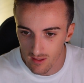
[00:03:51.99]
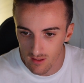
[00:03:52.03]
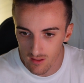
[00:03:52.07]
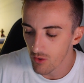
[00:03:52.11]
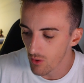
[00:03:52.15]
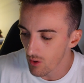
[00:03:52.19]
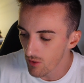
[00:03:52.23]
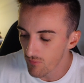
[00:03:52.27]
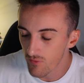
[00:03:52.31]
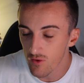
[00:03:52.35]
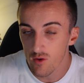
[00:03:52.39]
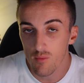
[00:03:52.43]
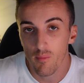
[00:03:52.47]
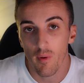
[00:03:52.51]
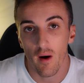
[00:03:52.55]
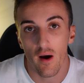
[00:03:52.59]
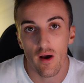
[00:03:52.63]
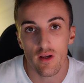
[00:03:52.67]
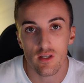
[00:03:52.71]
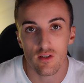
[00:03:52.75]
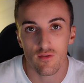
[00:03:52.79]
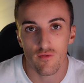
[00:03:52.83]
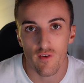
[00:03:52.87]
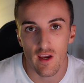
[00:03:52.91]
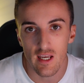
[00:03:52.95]
You know, if you
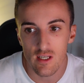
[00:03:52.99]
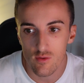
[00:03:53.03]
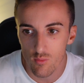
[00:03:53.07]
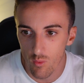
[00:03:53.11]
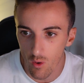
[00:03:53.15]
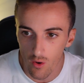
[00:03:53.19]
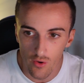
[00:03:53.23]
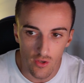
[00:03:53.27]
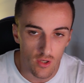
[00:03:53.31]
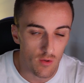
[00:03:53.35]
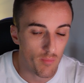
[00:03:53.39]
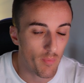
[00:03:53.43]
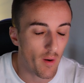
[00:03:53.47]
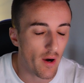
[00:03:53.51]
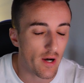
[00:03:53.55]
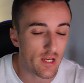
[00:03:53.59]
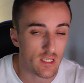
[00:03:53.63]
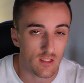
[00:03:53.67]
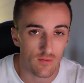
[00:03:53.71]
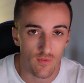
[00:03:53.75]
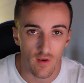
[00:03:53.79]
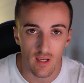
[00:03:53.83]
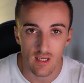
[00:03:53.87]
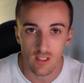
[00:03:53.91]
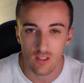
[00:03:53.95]
pass phase 1, you pass
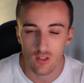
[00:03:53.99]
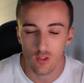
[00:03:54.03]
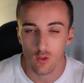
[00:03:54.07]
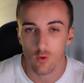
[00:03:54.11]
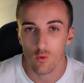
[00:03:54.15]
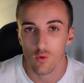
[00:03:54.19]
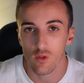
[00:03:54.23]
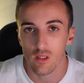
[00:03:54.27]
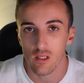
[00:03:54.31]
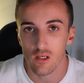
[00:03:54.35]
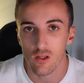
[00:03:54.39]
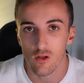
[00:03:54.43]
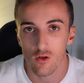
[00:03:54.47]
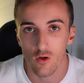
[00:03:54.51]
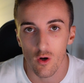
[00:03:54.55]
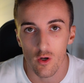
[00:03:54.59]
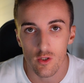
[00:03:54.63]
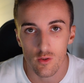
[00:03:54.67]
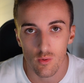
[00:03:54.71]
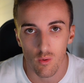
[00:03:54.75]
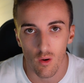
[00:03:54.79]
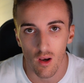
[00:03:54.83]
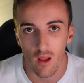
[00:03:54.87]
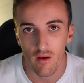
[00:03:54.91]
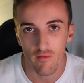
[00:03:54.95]
phase 2, and then you go
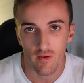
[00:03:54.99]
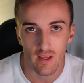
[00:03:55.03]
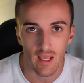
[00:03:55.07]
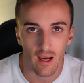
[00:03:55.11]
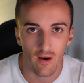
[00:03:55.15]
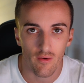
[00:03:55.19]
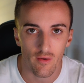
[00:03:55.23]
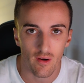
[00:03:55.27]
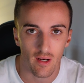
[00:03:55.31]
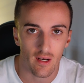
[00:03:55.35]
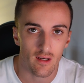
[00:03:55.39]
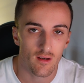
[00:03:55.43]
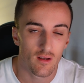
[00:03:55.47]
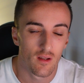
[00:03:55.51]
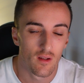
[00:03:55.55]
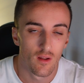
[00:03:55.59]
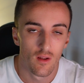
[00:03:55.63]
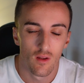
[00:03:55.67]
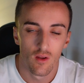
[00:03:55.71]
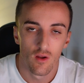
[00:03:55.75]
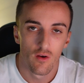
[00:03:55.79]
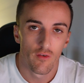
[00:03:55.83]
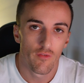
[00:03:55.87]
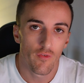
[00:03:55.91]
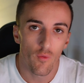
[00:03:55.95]
to a live account, and
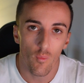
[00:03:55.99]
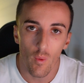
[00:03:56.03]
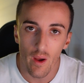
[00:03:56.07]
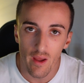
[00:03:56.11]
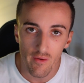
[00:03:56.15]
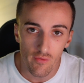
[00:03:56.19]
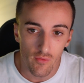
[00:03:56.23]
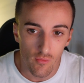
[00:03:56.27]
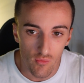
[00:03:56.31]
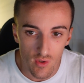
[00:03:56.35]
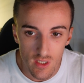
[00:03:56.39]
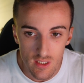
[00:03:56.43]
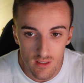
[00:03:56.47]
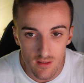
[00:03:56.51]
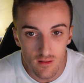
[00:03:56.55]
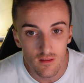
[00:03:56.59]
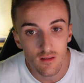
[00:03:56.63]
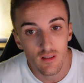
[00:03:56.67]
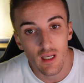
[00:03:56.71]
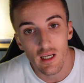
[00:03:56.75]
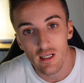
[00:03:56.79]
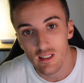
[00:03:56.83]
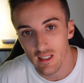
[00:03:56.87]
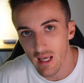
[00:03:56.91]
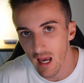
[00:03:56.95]
for whatever reason,
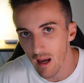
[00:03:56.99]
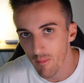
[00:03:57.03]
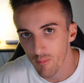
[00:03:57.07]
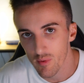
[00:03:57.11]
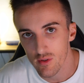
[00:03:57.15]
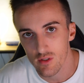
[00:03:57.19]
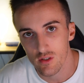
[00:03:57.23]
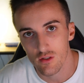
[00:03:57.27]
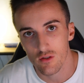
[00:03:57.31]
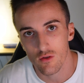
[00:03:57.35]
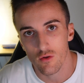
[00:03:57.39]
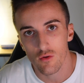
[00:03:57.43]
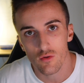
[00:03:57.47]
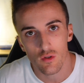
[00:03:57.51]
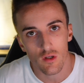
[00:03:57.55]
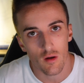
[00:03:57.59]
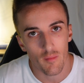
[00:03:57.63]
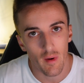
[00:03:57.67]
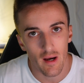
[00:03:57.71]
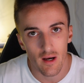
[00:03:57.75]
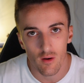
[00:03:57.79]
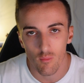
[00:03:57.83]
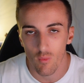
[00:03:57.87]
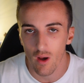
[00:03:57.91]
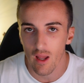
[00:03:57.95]
things happen, news come
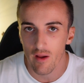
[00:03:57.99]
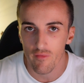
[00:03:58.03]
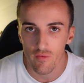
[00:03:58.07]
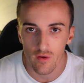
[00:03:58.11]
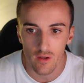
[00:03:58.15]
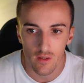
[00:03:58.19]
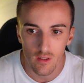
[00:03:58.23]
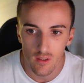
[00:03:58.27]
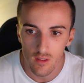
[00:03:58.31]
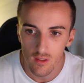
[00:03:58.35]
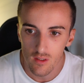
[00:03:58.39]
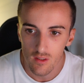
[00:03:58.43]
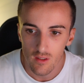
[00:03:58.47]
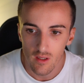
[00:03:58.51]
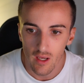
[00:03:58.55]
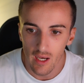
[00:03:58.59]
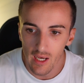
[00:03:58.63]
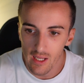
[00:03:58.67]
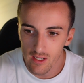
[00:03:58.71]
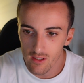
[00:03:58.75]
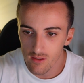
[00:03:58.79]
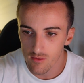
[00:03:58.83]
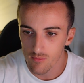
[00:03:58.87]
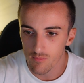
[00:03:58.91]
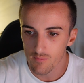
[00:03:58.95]
out, whatever,
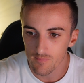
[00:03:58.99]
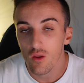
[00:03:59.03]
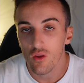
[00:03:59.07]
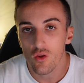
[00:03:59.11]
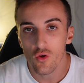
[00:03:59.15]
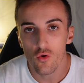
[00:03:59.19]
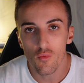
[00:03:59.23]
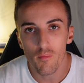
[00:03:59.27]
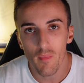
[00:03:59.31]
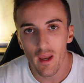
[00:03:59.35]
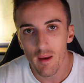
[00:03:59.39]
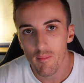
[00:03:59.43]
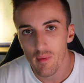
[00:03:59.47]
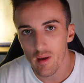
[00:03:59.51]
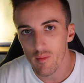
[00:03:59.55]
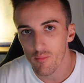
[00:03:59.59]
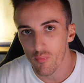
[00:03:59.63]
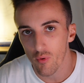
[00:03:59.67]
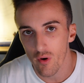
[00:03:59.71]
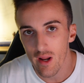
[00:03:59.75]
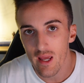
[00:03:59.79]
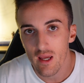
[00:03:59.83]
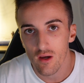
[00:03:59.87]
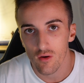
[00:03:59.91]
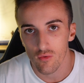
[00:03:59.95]
and you maybe
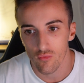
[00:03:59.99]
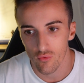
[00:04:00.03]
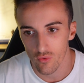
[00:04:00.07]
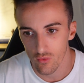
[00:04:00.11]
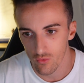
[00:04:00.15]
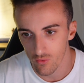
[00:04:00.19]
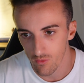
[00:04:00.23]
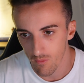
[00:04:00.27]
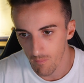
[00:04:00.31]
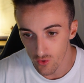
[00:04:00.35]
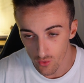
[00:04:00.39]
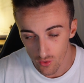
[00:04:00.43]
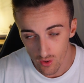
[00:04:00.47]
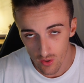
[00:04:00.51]
break a rule. You